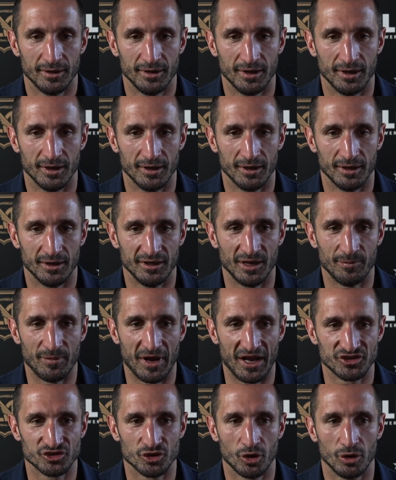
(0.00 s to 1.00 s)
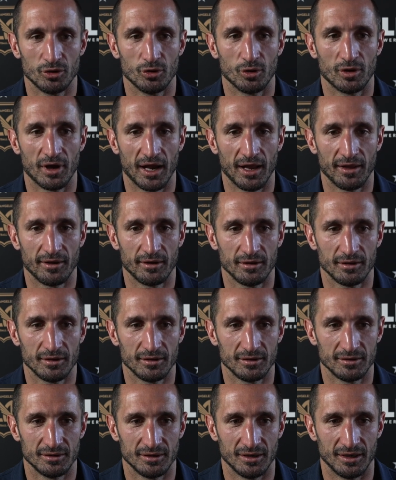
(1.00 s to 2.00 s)
the match all
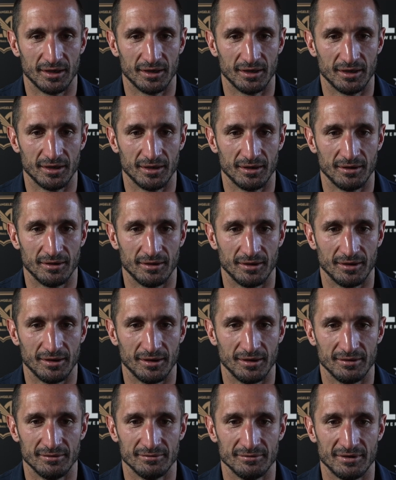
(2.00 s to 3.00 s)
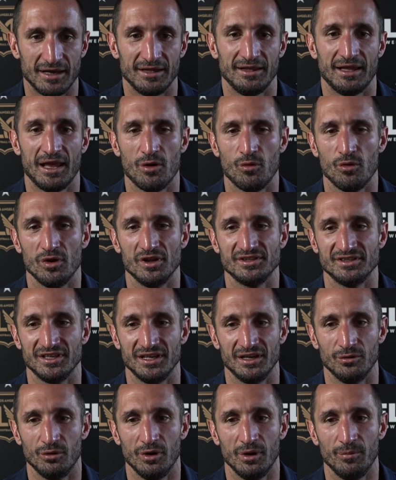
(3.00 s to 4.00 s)
together, and then we'll
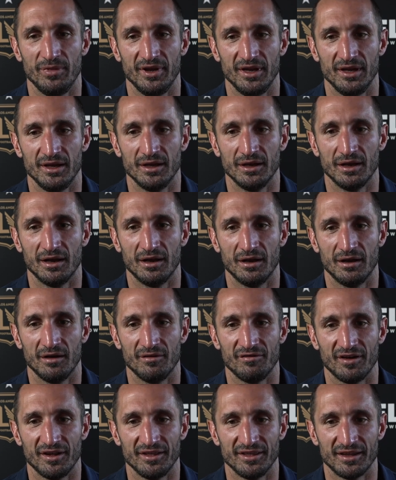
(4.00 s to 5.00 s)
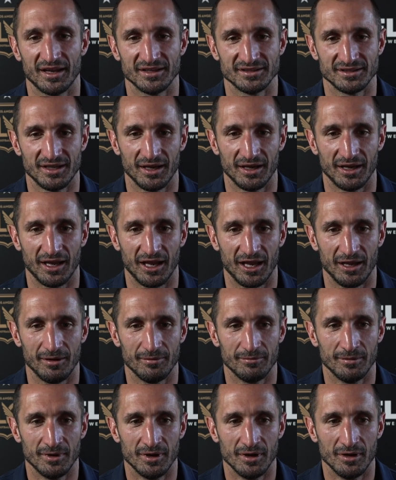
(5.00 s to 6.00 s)
see. It will be a fantastic
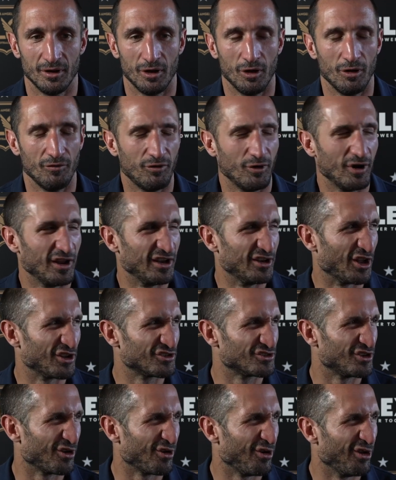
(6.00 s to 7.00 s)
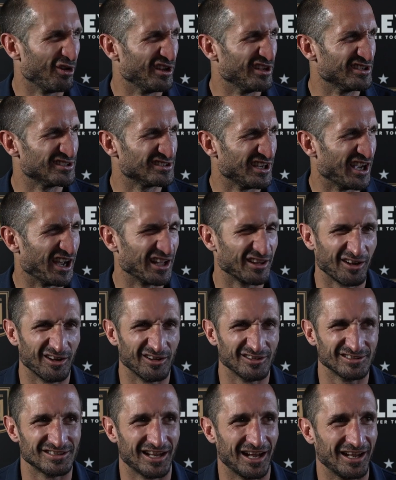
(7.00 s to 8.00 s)
game. Hopefully not so cold in Seattle
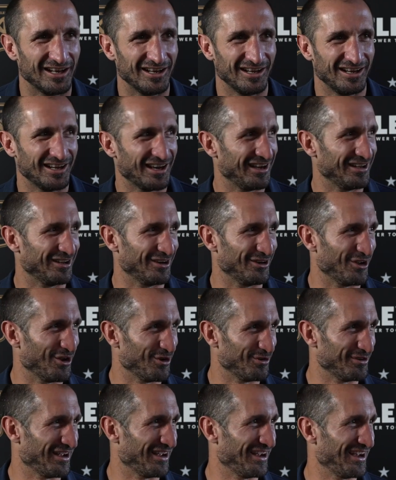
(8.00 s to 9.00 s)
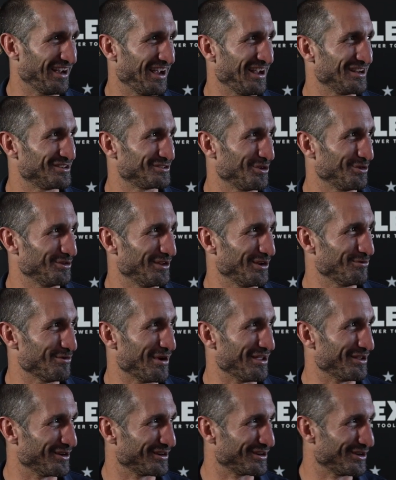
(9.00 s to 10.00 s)
on Sunday. I don't know. I saw the
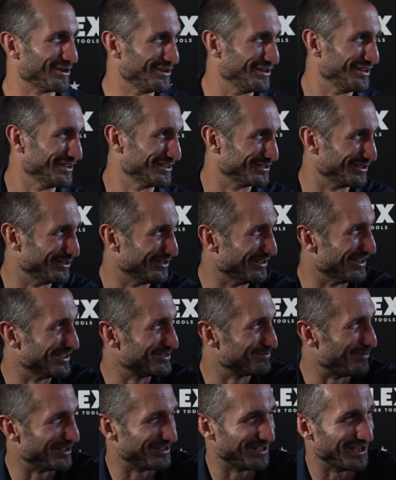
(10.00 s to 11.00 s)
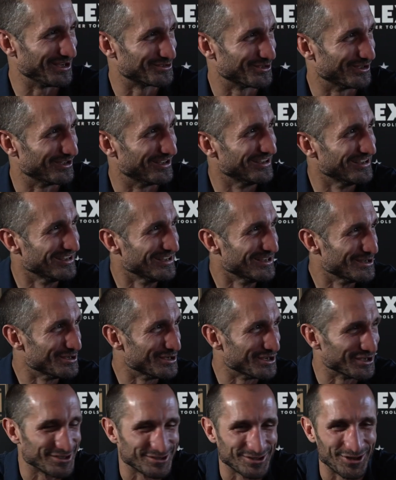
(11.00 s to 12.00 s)
weather condition expectation.
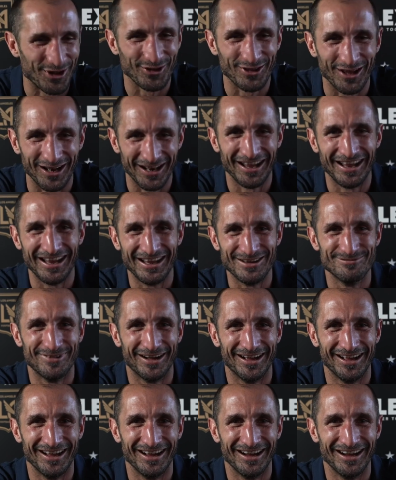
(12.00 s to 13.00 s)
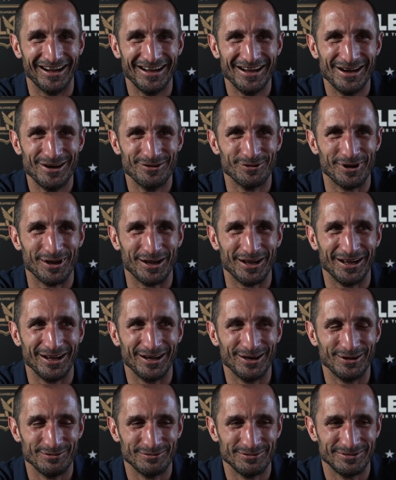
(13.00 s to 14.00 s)
It's not LA, but
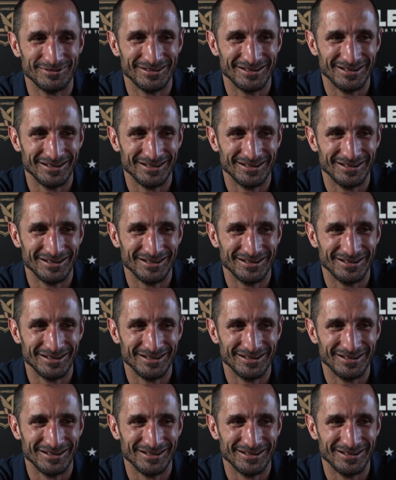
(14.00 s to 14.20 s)
we